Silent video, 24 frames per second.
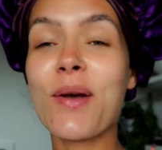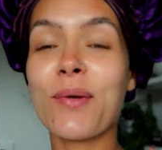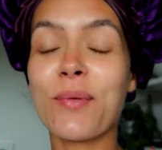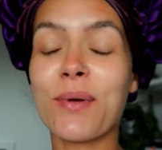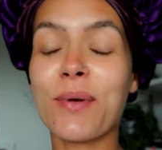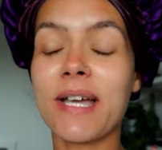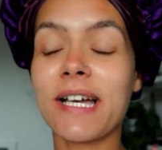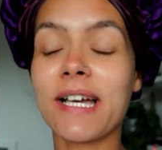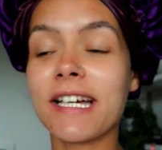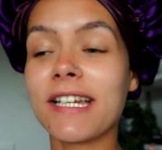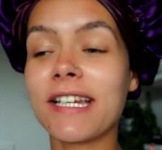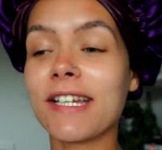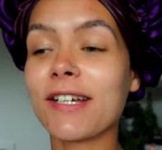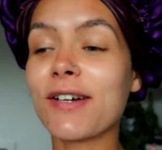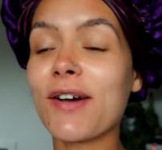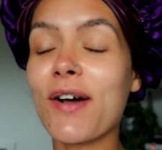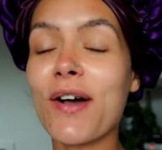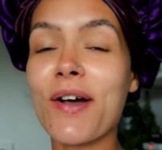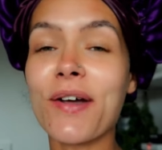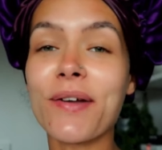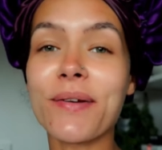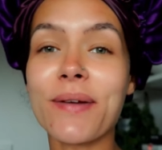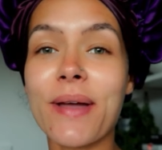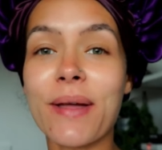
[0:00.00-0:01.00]
We are going to
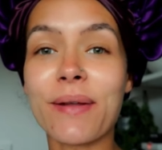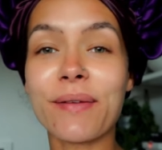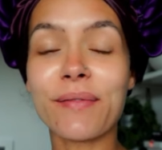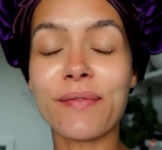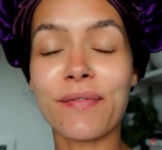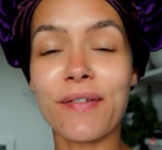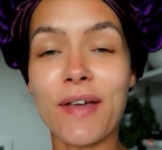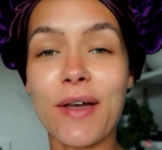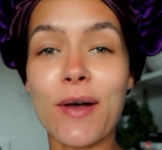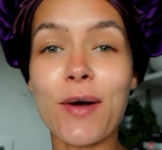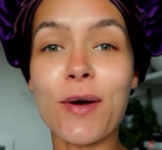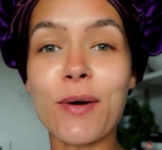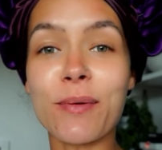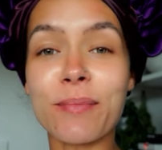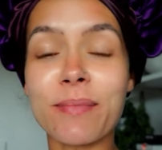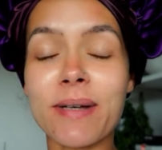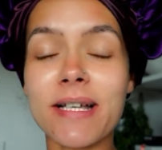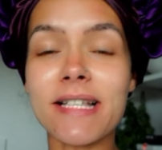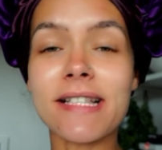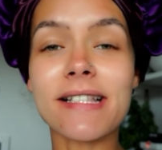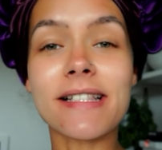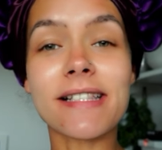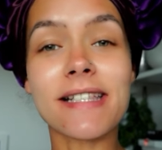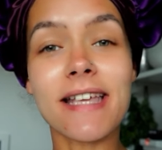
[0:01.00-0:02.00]
go and film
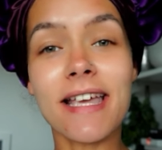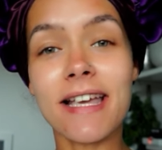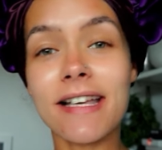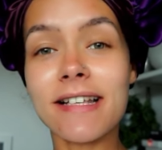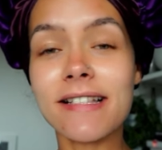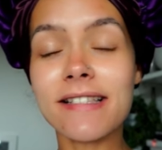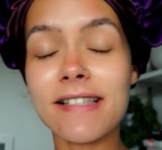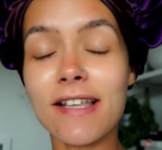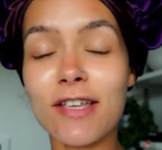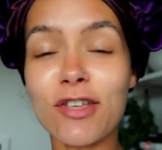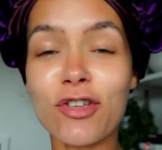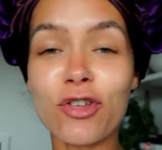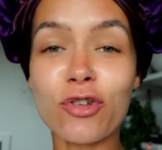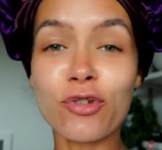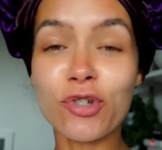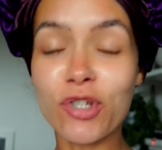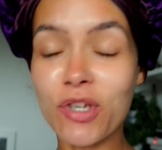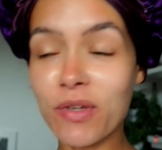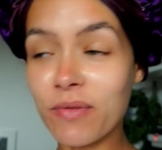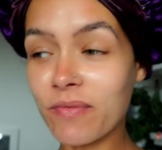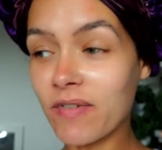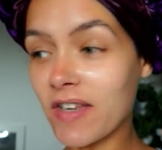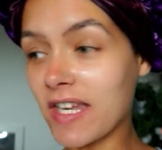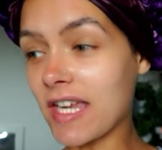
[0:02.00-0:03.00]
six
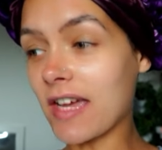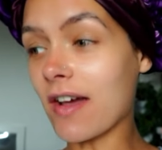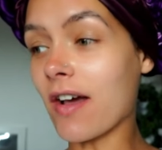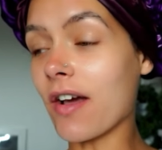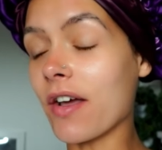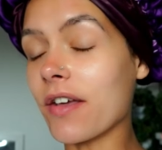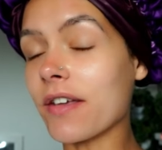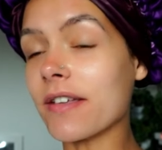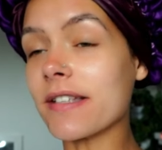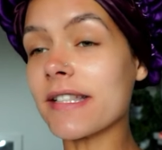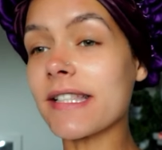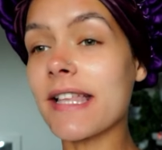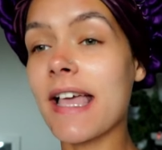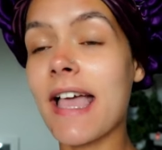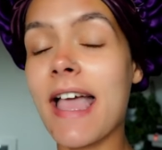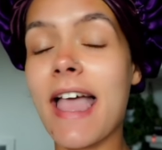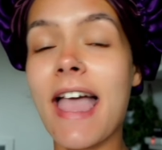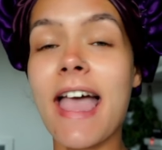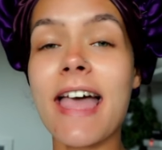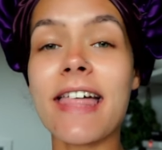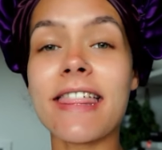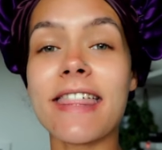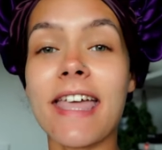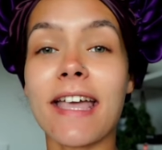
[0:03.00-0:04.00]
YouTube videos,
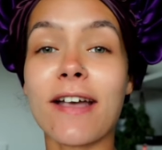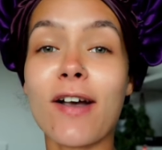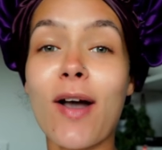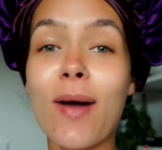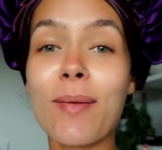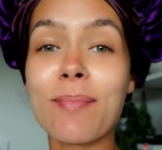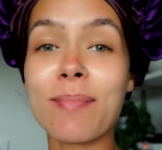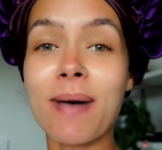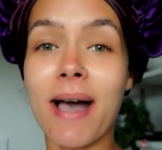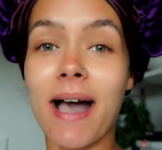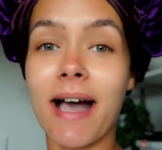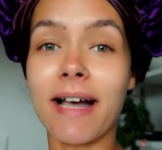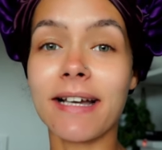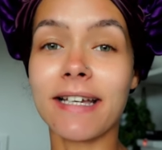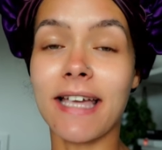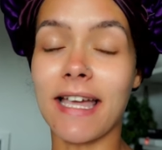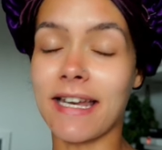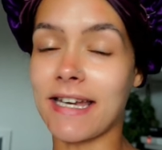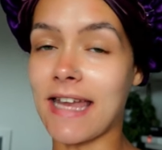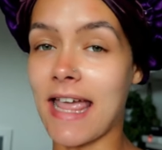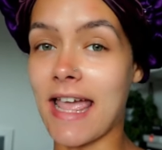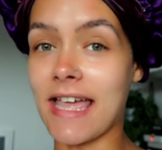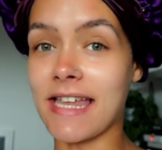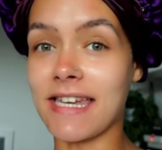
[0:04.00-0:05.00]
then come back
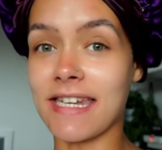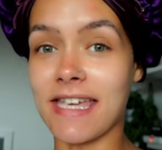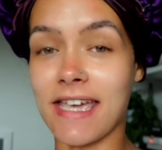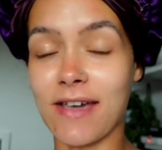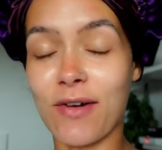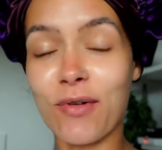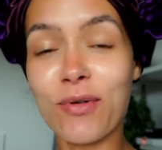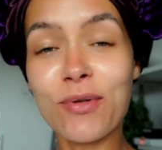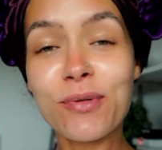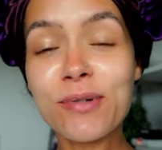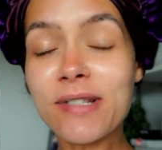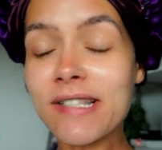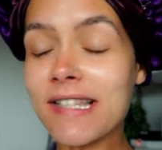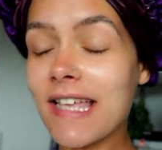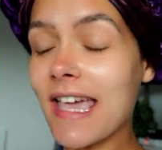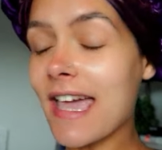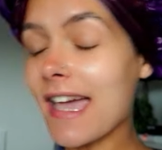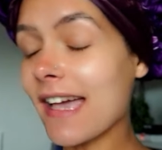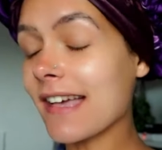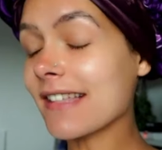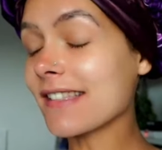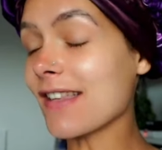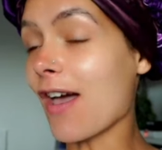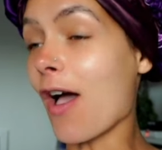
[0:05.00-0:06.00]
and edit all
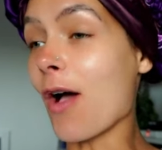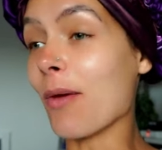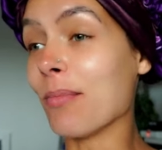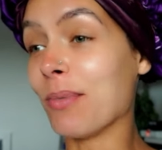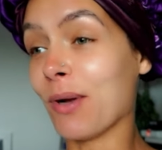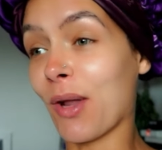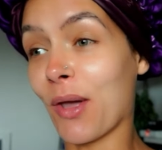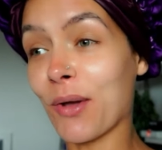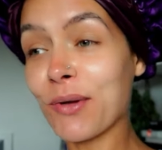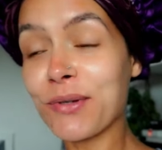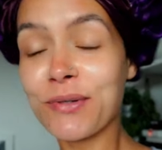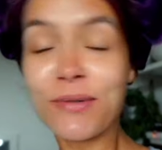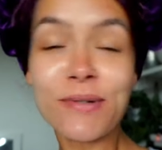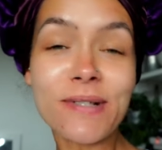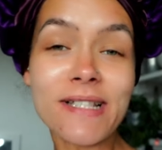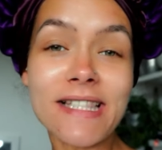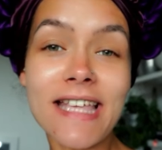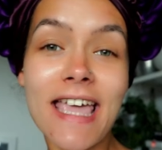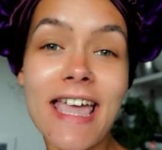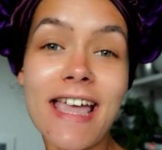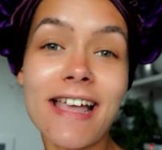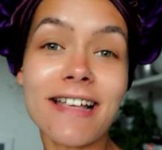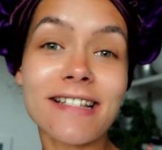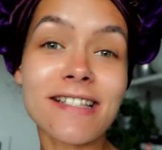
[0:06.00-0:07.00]
six, upload all
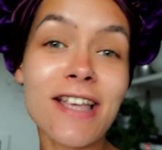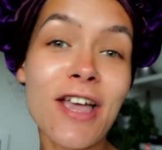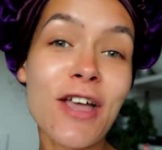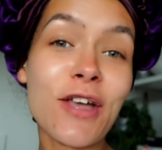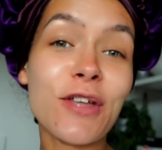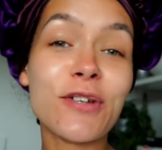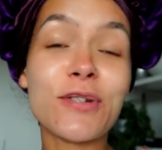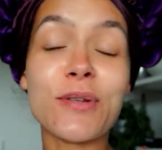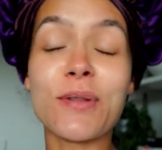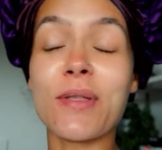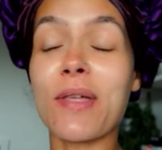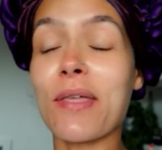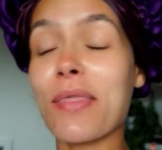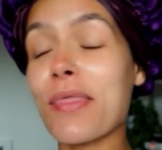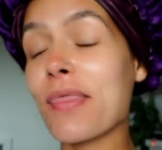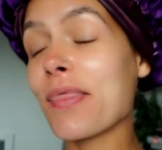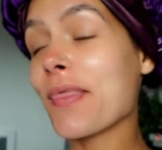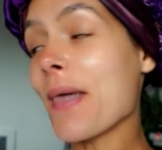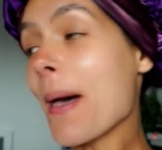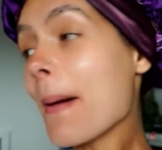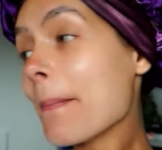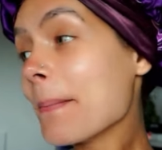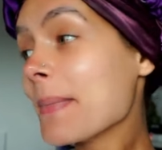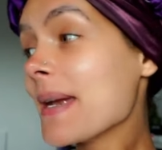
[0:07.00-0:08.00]
six, do the
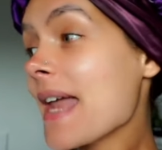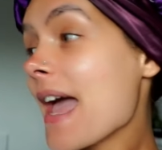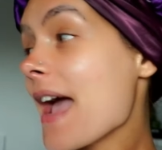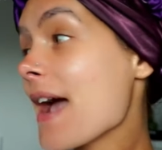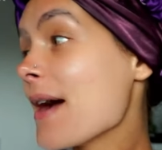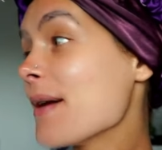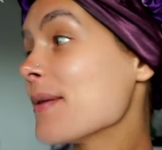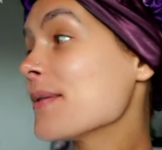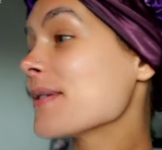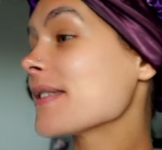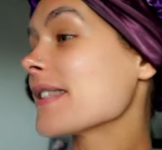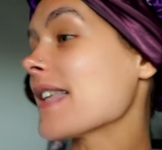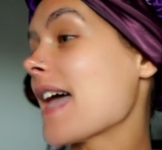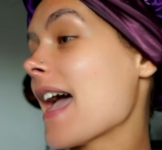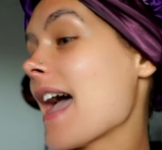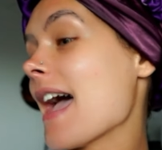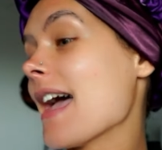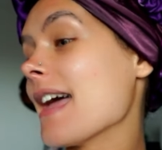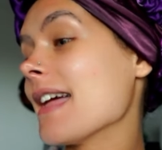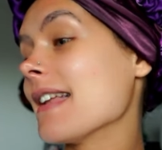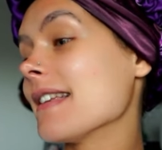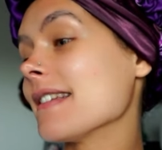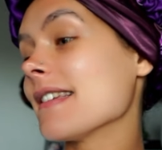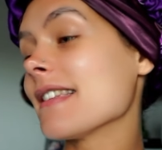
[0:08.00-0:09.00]
thumbnails
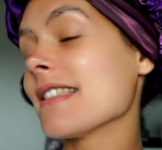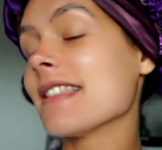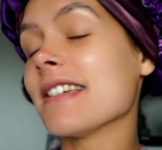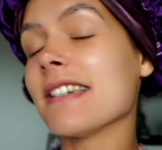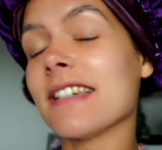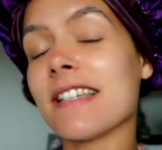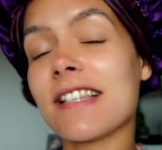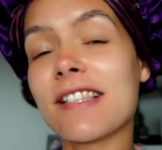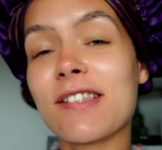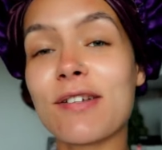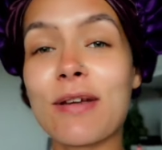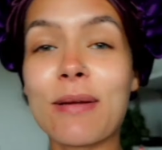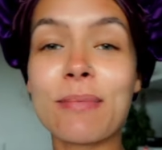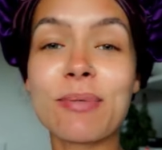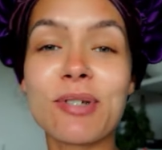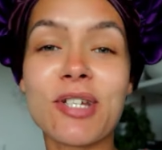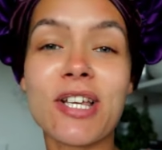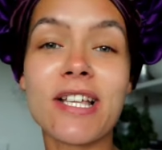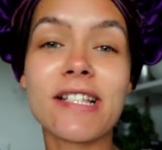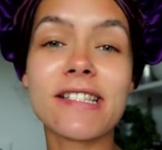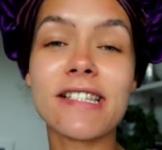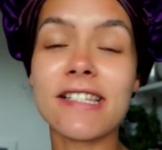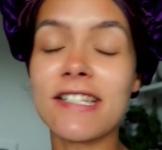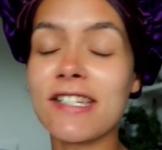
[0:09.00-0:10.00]
and the
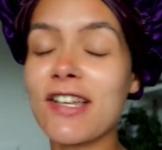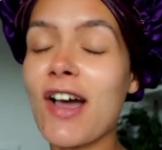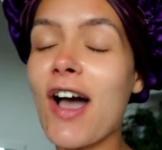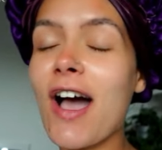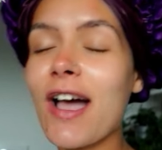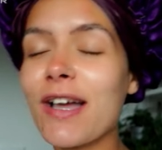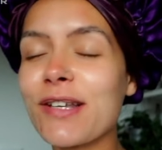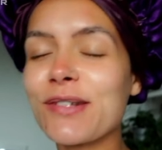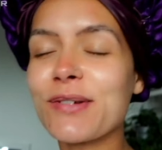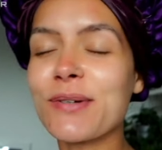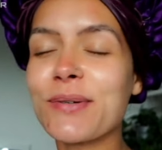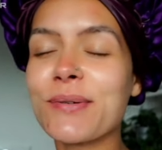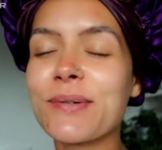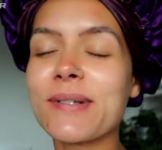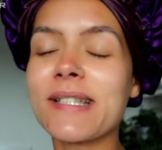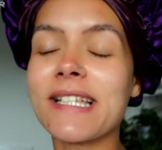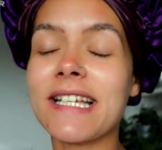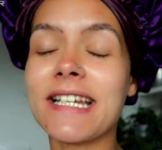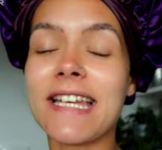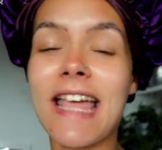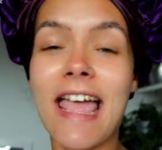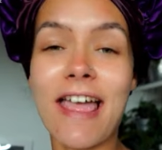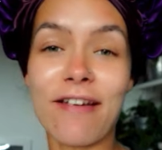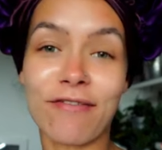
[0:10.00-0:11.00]
descriptions and titles
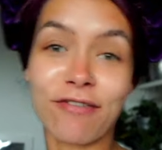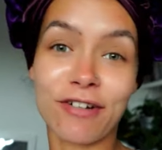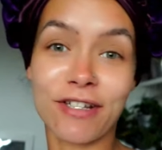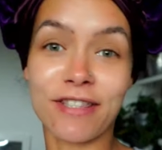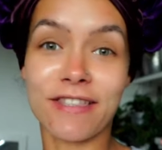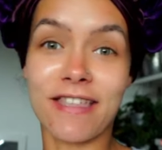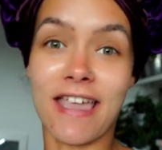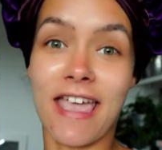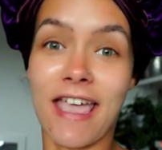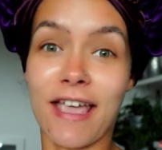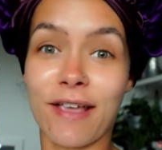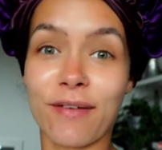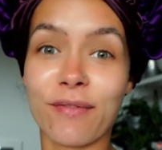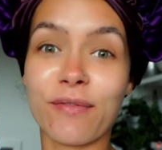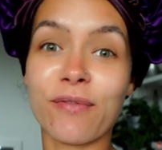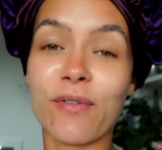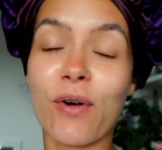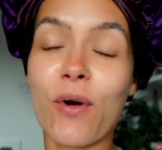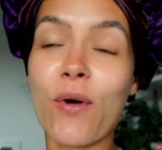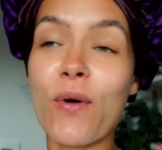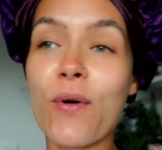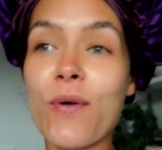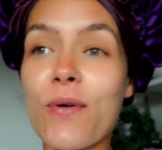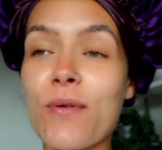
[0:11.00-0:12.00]
and everything
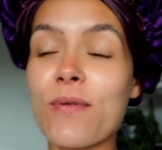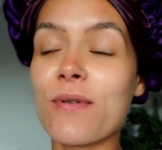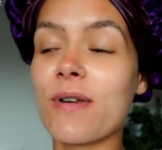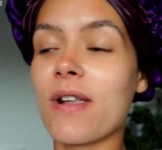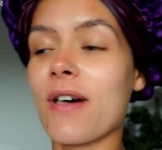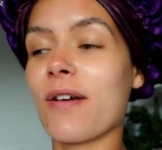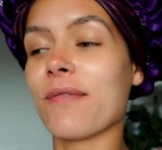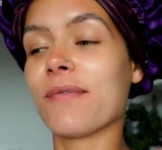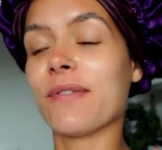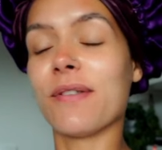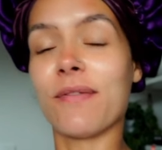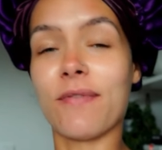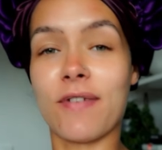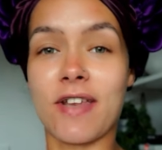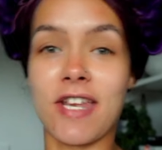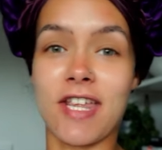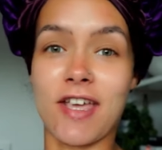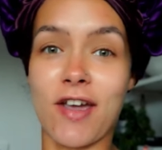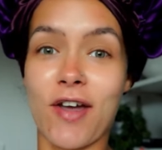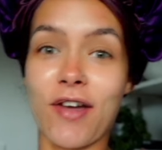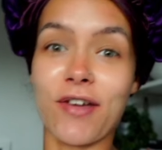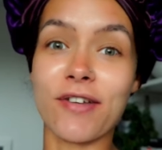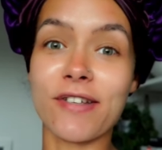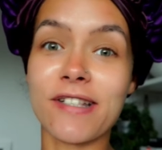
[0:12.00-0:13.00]
for all of the
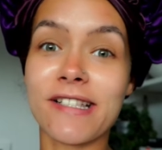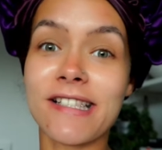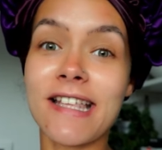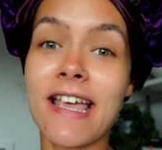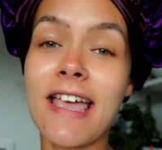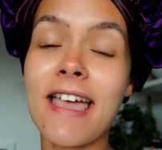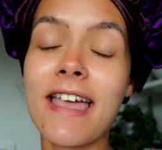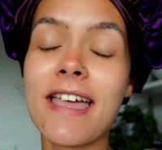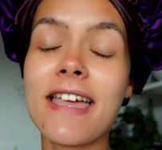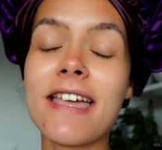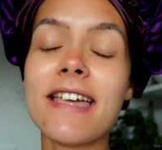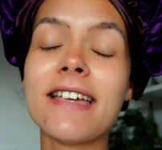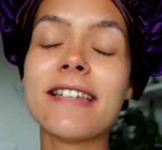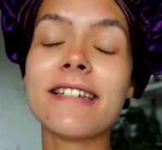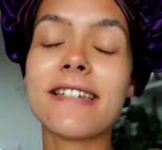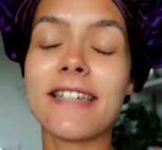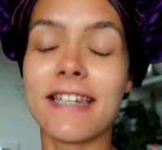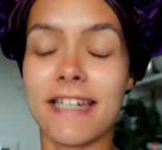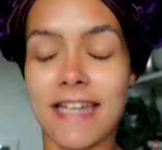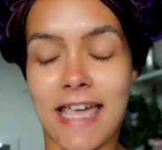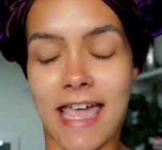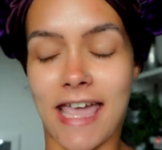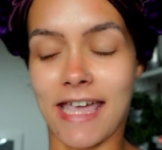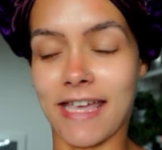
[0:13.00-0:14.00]
videos
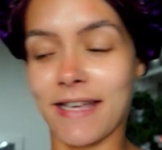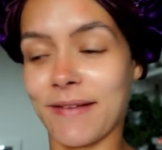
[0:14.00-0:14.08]
today.